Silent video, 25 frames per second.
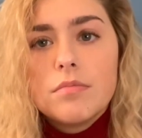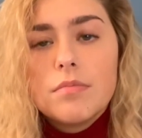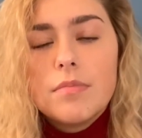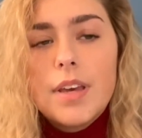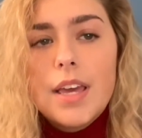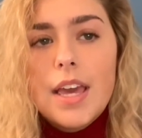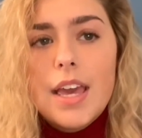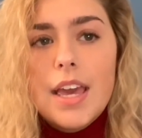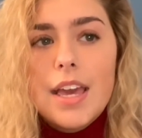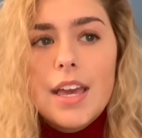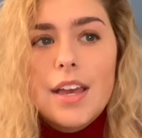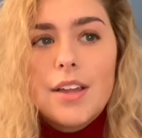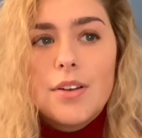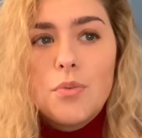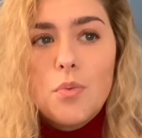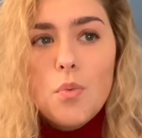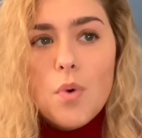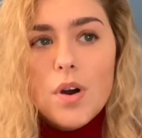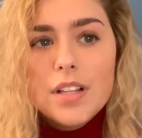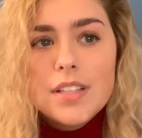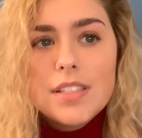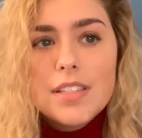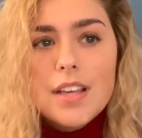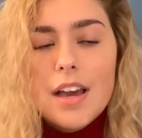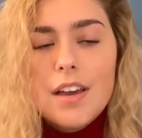And
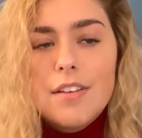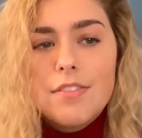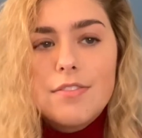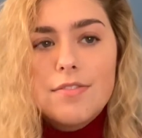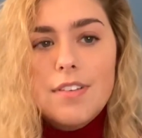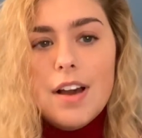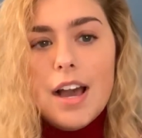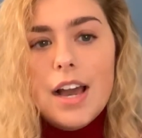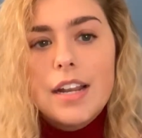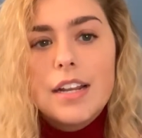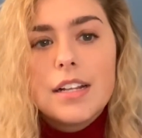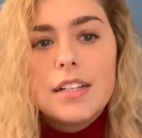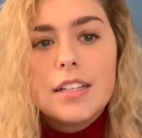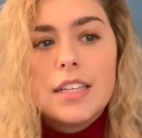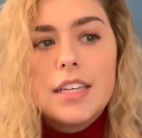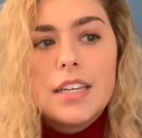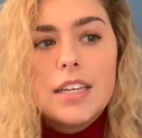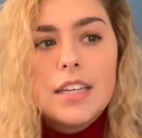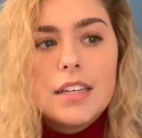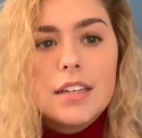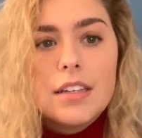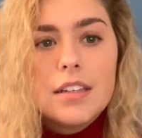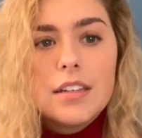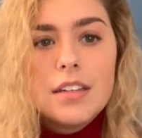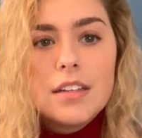once I
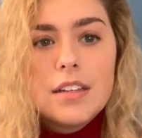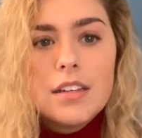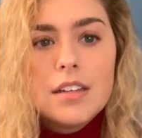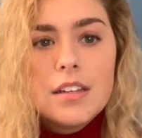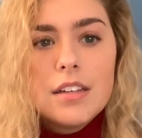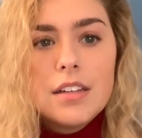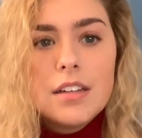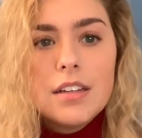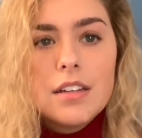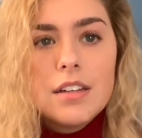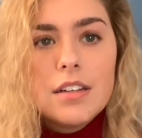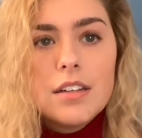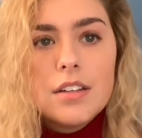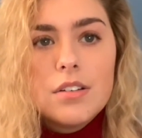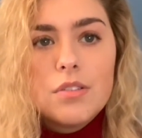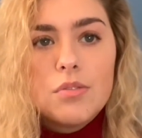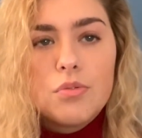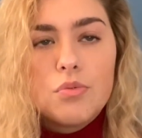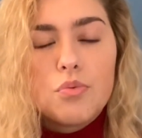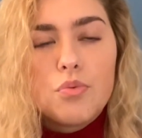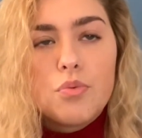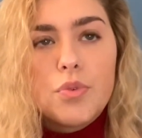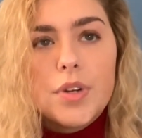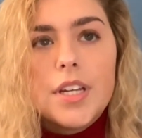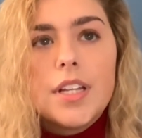finally
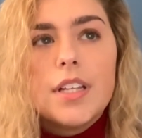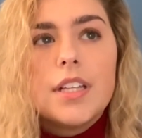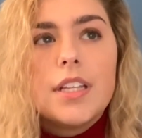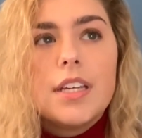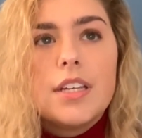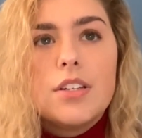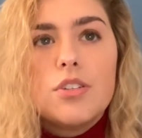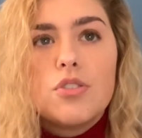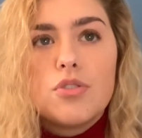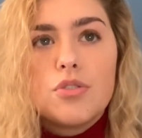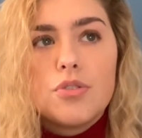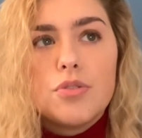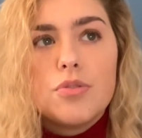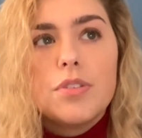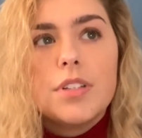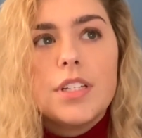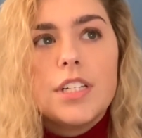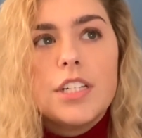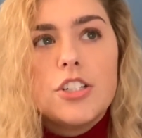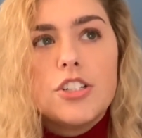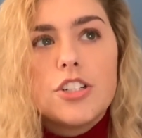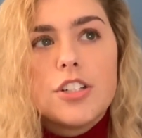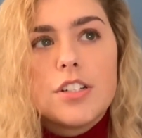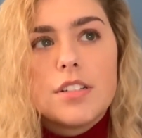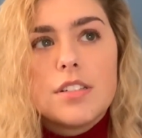really, truly
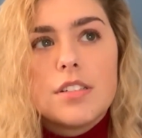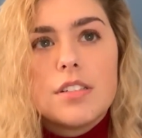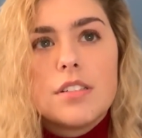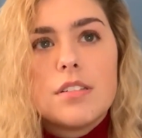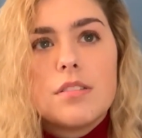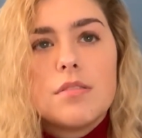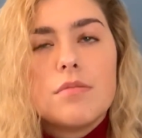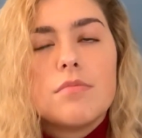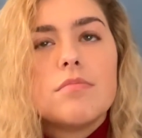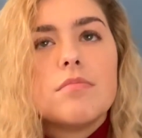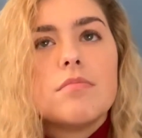just